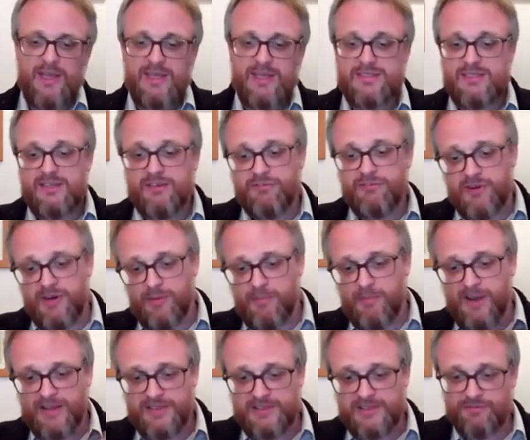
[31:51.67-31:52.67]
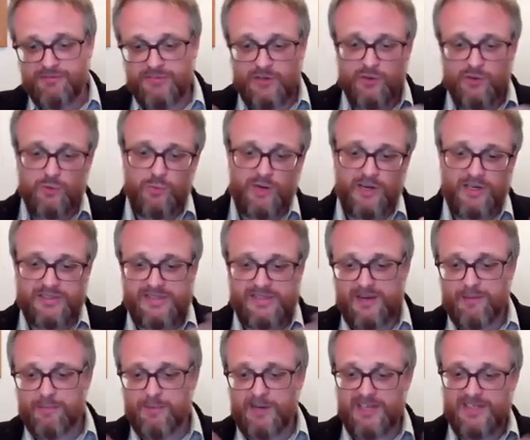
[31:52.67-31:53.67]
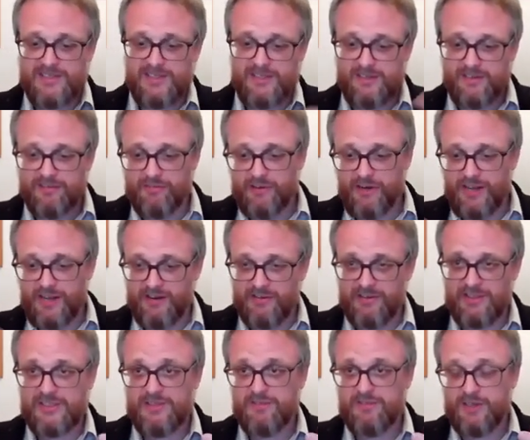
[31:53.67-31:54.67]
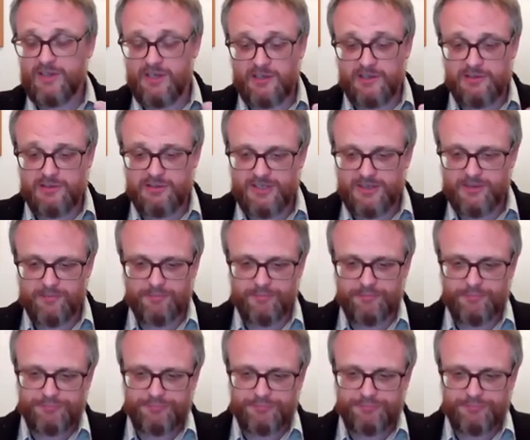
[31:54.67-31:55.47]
as different amounts of fieldwork take place in different areas of the country.